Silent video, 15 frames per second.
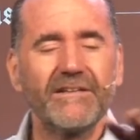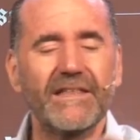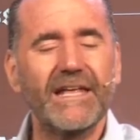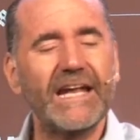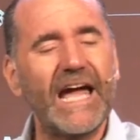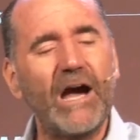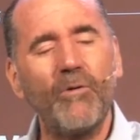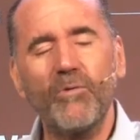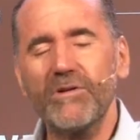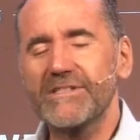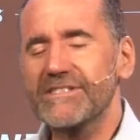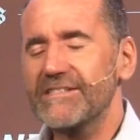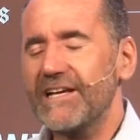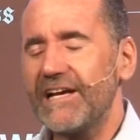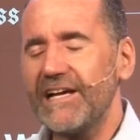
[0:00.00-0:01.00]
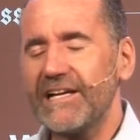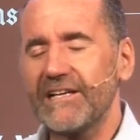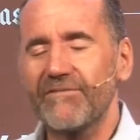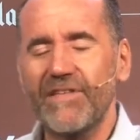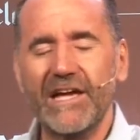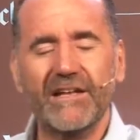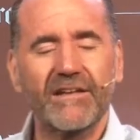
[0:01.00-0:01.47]
That outward
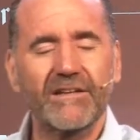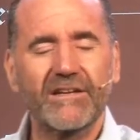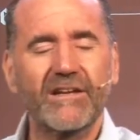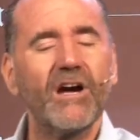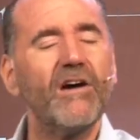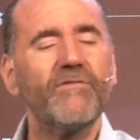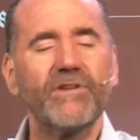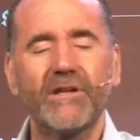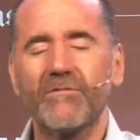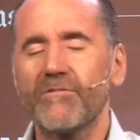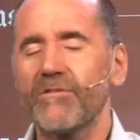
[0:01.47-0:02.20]
sign of that covenant